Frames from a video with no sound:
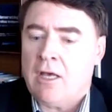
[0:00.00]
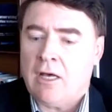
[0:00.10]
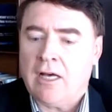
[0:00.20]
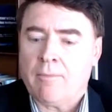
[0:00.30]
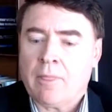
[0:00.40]

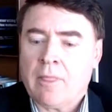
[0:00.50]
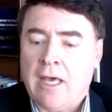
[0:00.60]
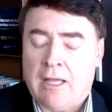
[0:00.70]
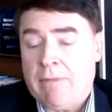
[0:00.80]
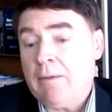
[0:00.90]
And
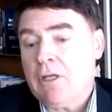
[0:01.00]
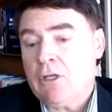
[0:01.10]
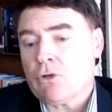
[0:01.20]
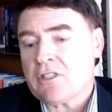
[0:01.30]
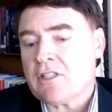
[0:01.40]
maybe
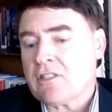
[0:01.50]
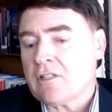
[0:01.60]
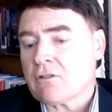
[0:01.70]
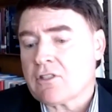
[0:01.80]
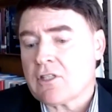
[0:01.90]
your assistant
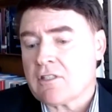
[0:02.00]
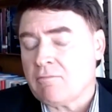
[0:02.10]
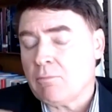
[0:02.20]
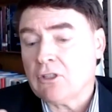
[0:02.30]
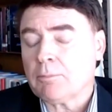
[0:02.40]
consists of
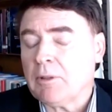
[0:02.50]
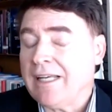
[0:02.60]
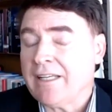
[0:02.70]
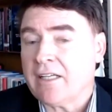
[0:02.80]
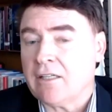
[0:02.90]
multiple
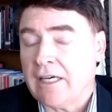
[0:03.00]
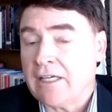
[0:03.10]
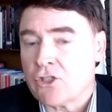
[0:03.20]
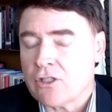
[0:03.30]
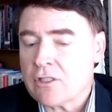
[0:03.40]
AI
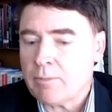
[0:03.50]
agents,